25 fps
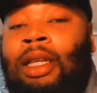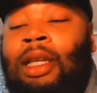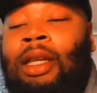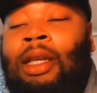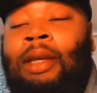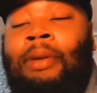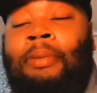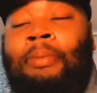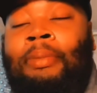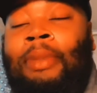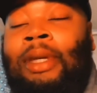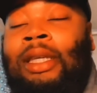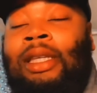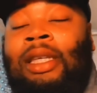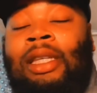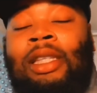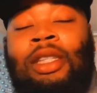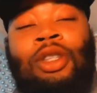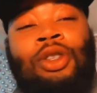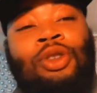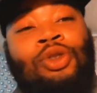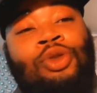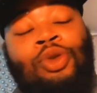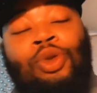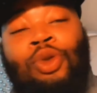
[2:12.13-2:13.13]

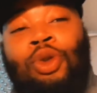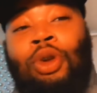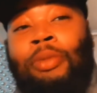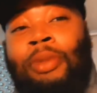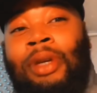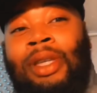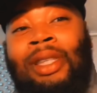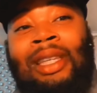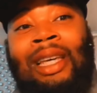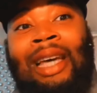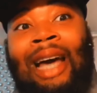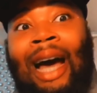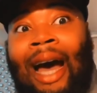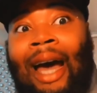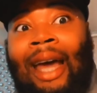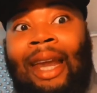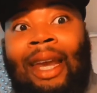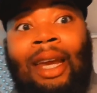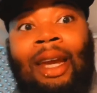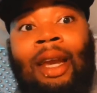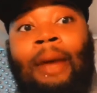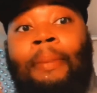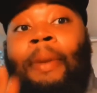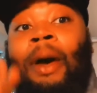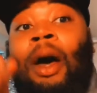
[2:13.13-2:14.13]
misconstrued or misguided
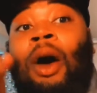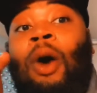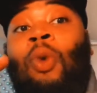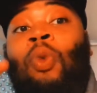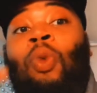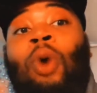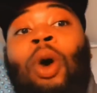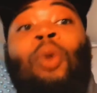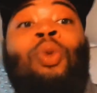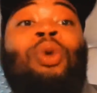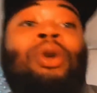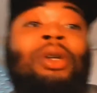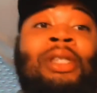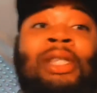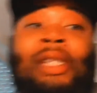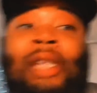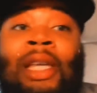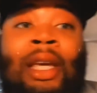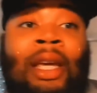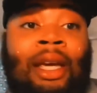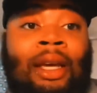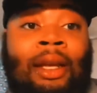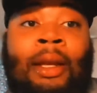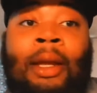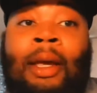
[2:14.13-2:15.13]
about what we're
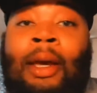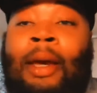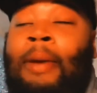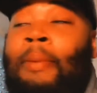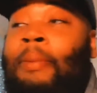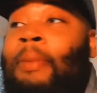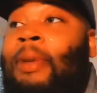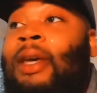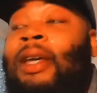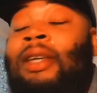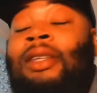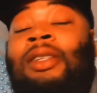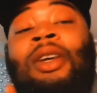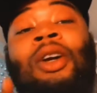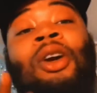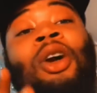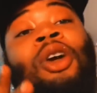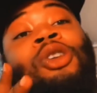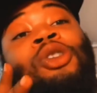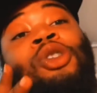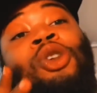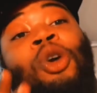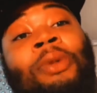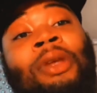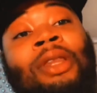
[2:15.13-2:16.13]
seeing, because there are
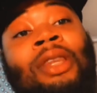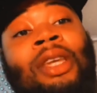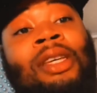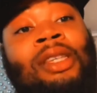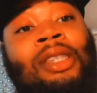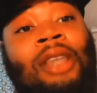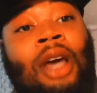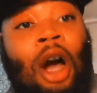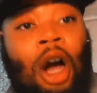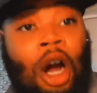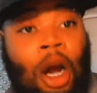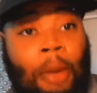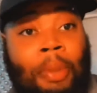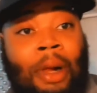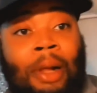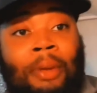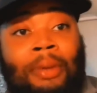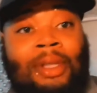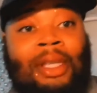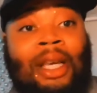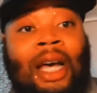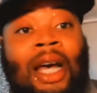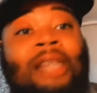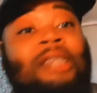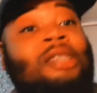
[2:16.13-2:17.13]
so many things that are
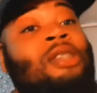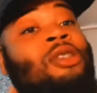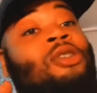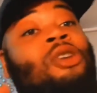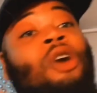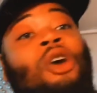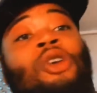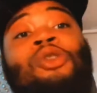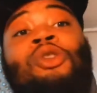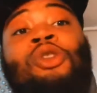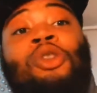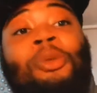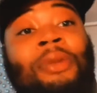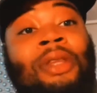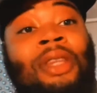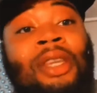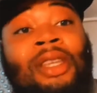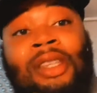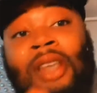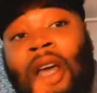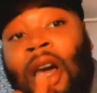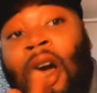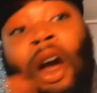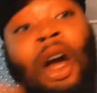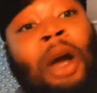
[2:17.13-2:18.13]
publicized and there's also so many things that
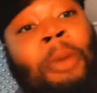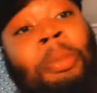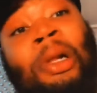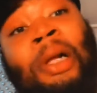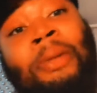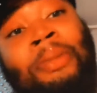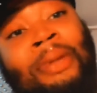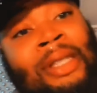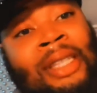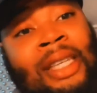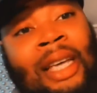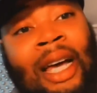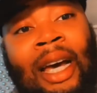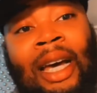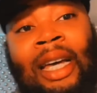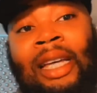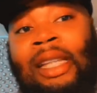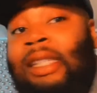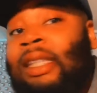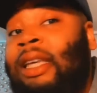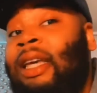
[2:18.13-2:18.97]
aren't publicized.